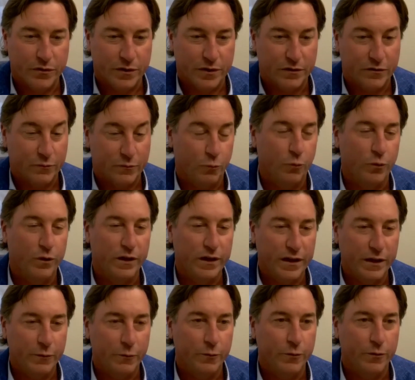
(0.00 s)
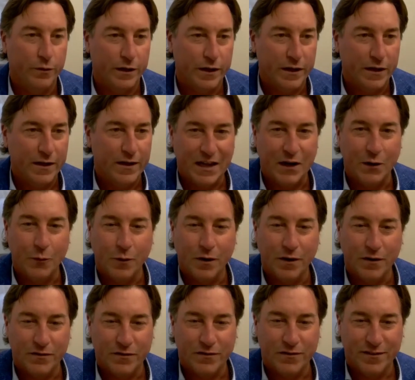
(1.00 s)
And it's really, really key to
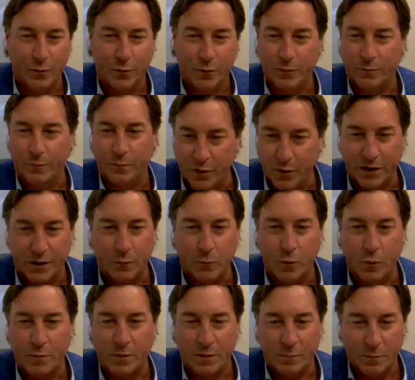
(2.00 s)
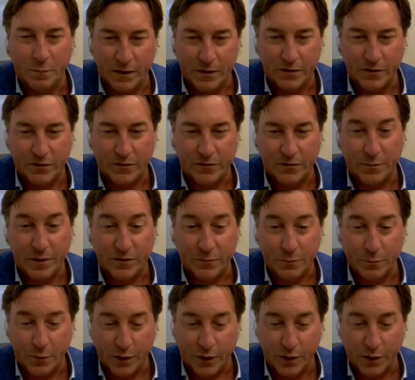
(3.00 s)
us that we're bringing women into the space,